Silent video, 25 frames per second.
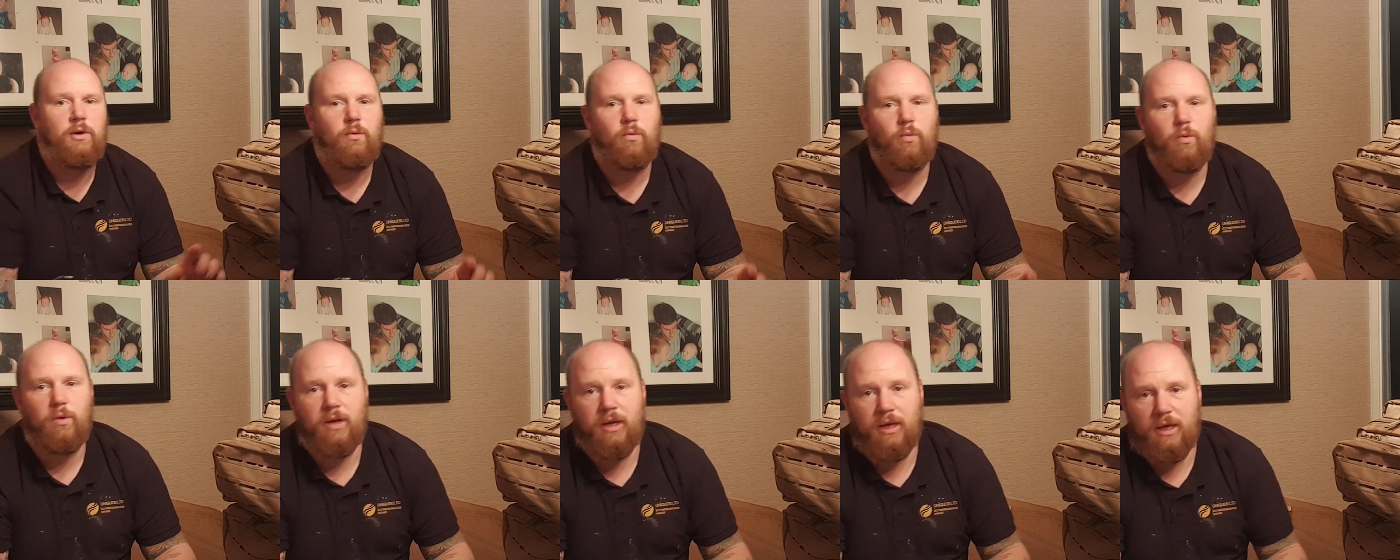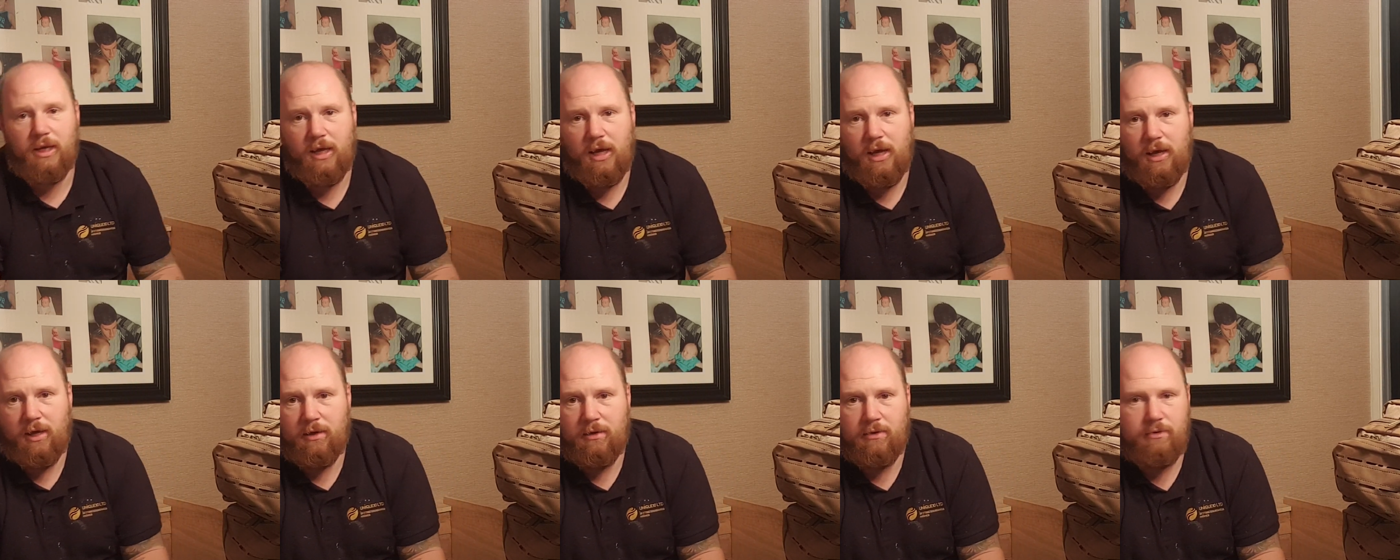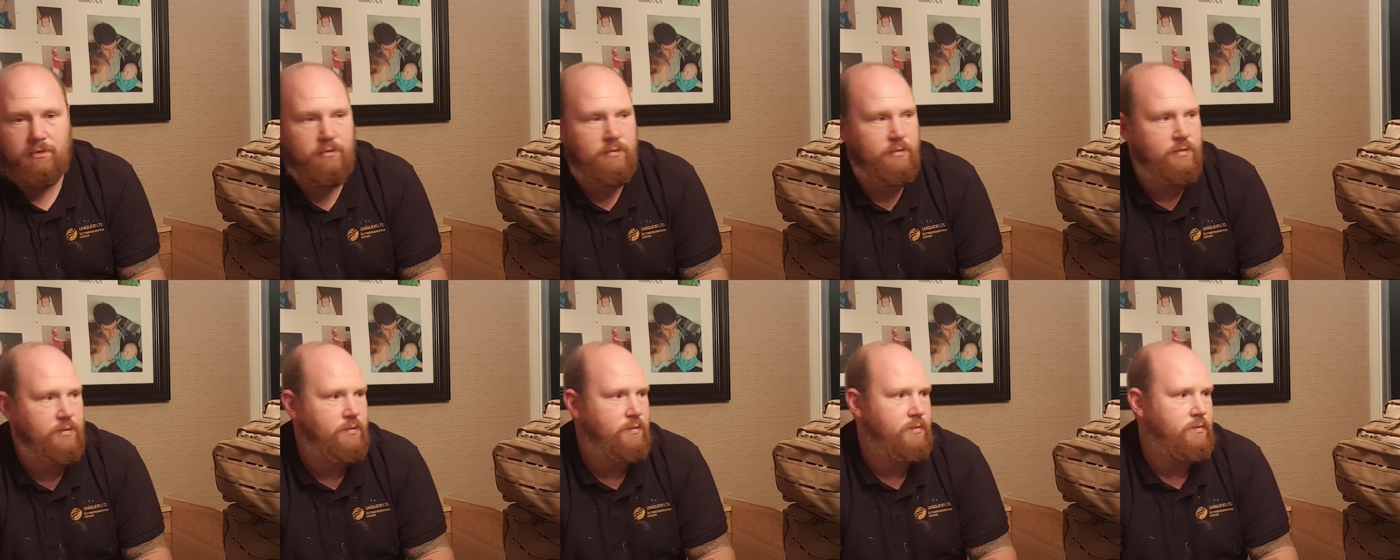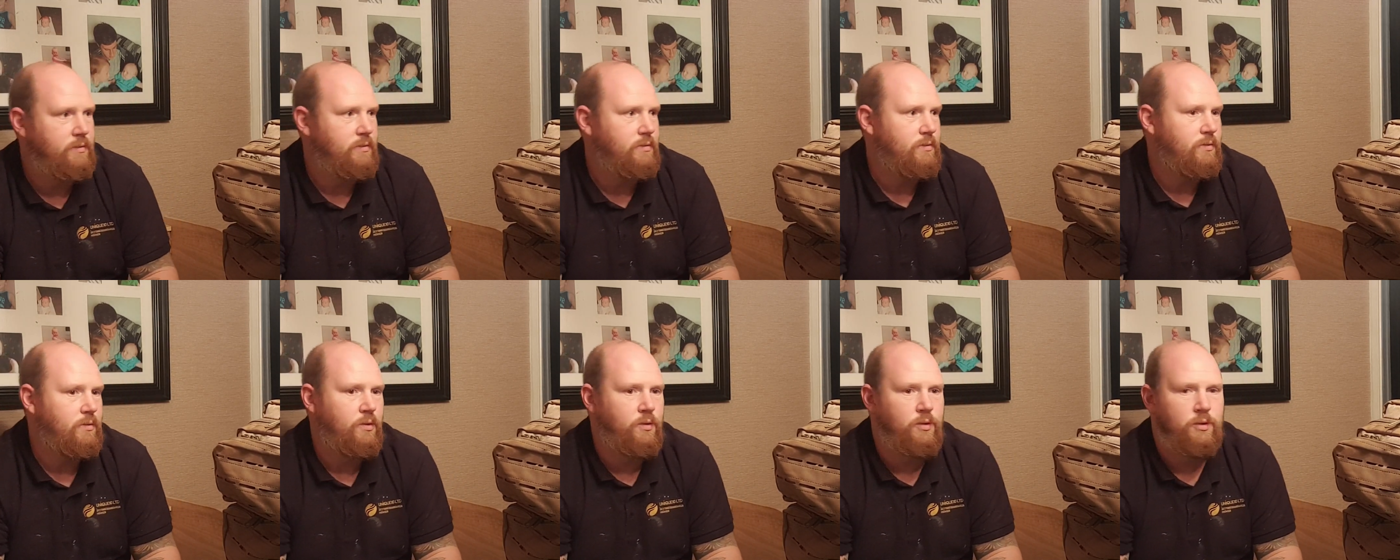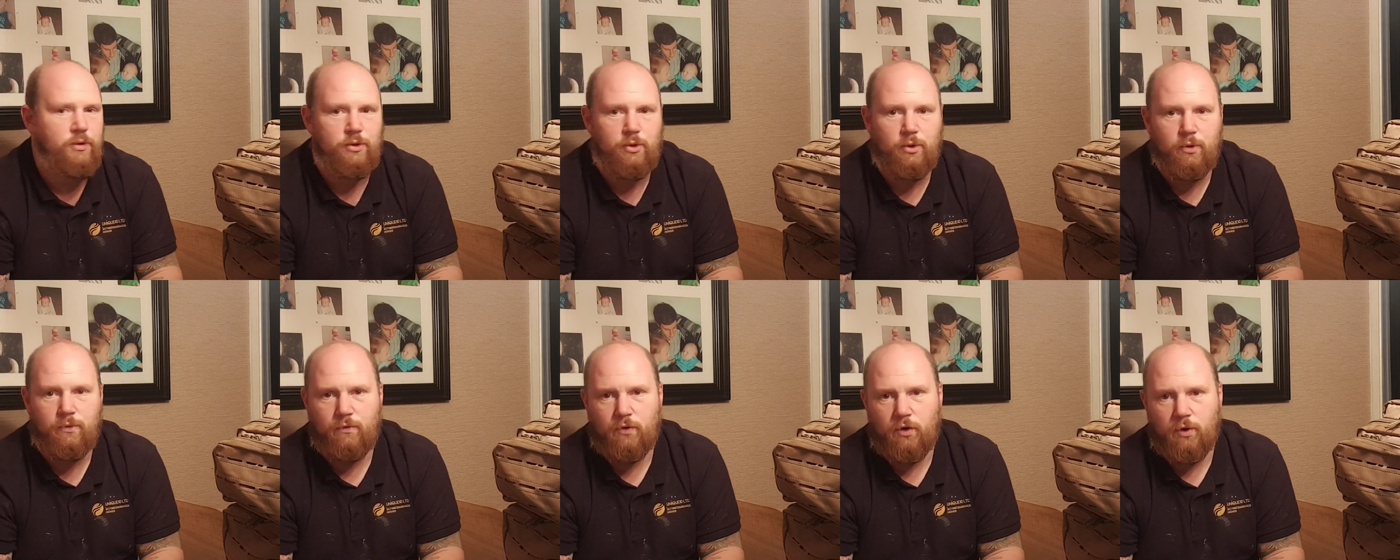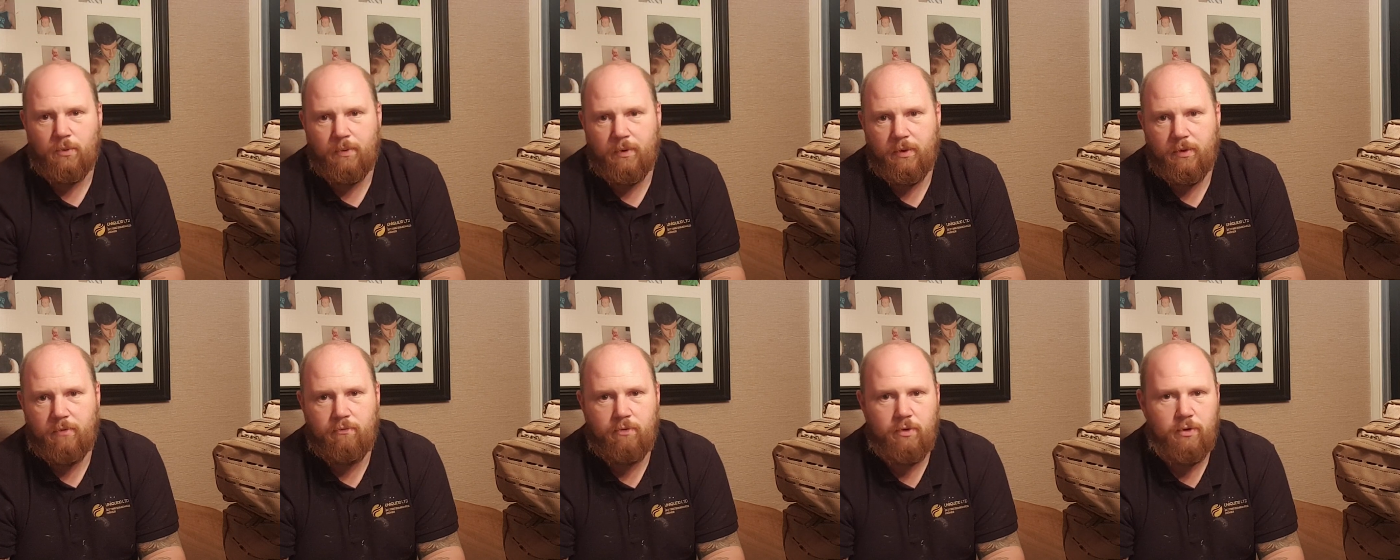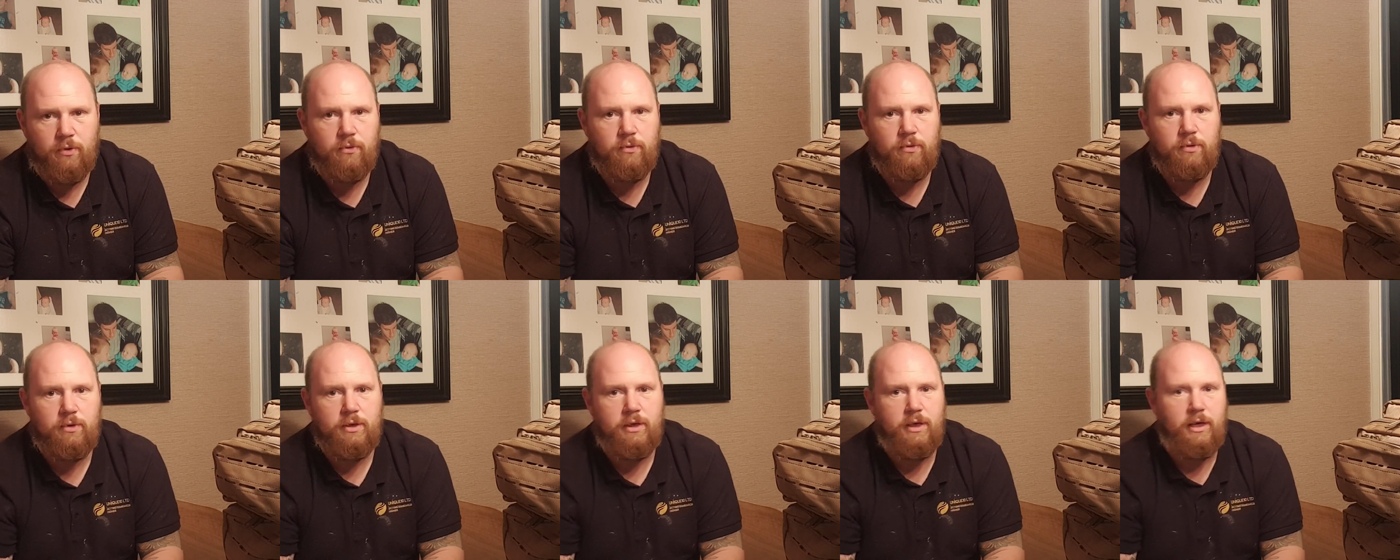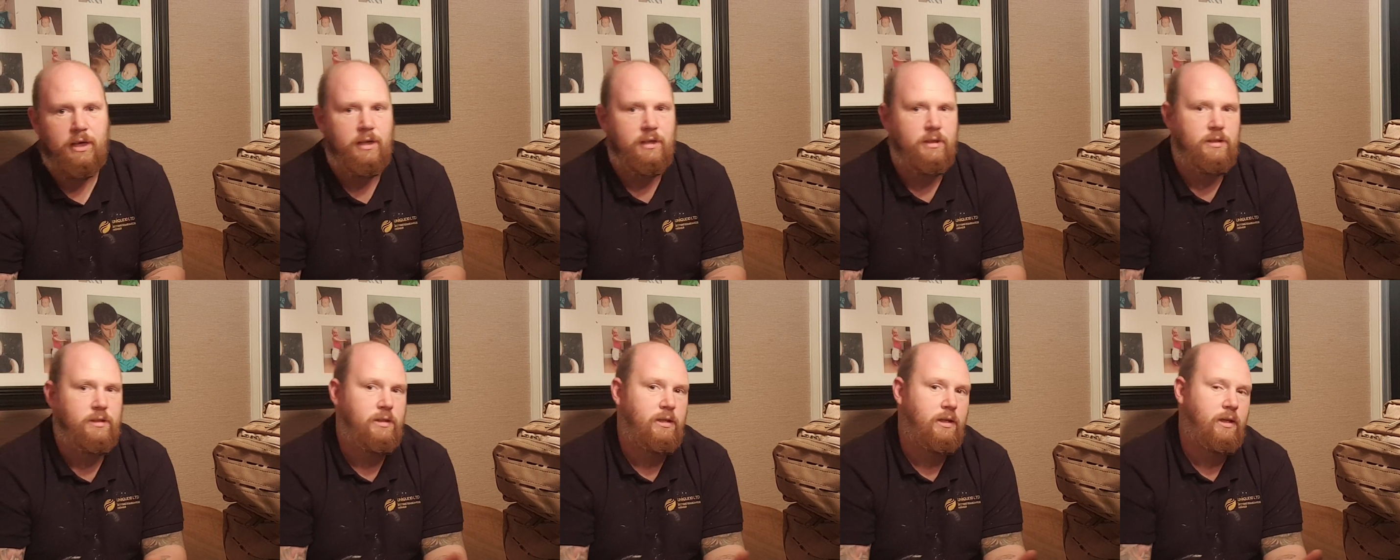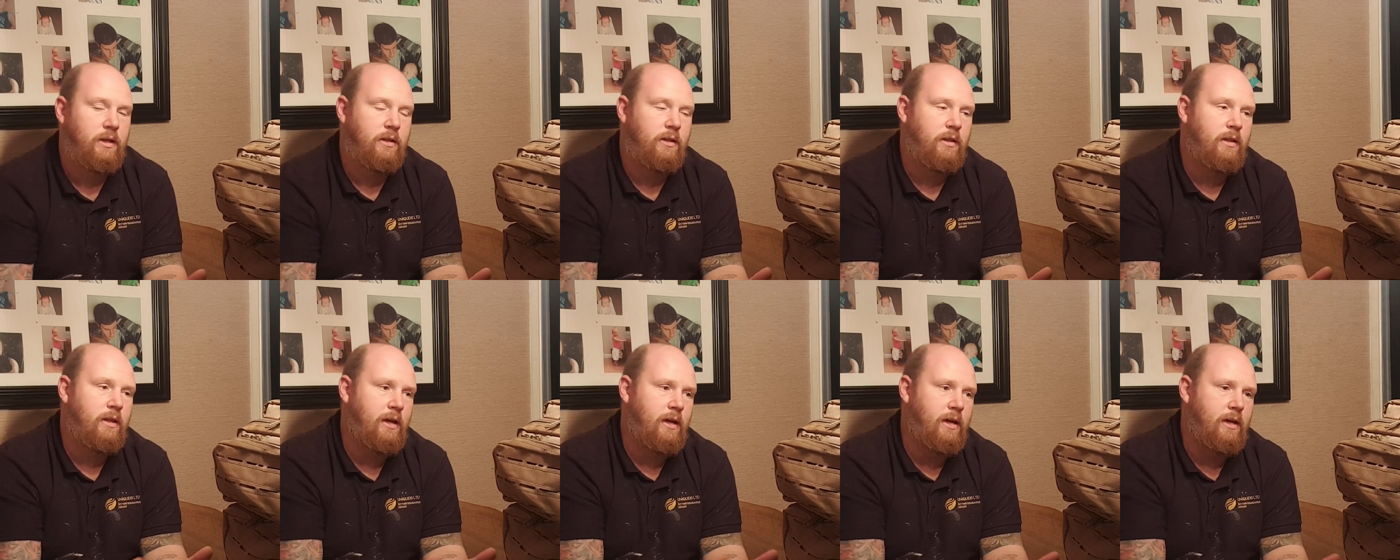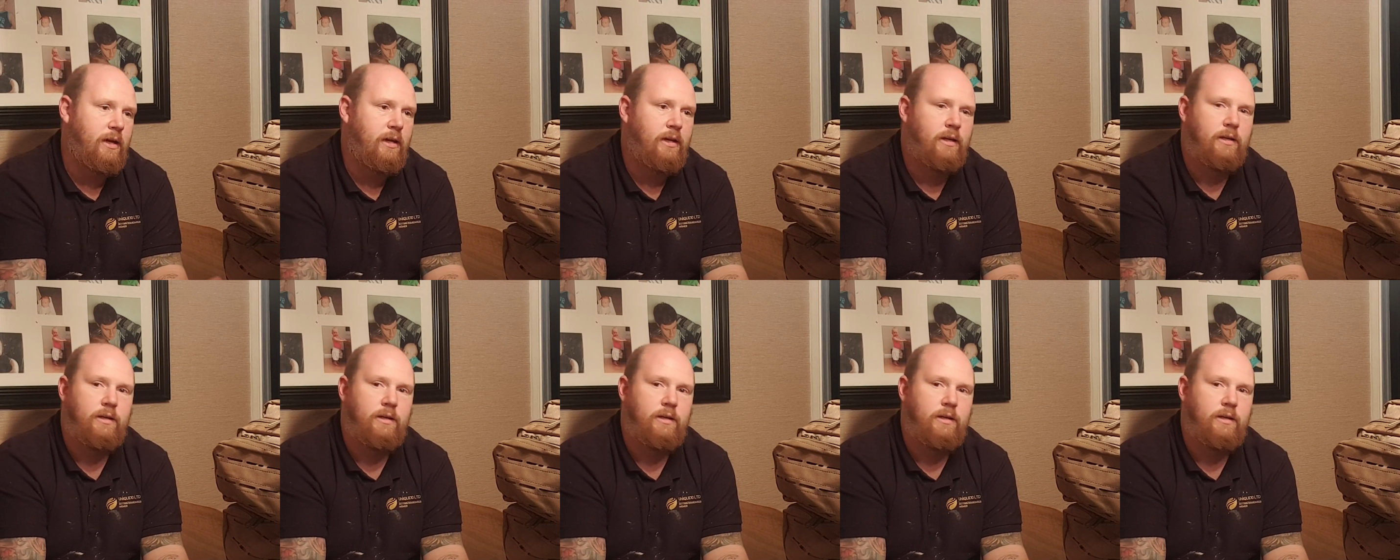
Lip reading: When I get other stuff coming through, I'll take that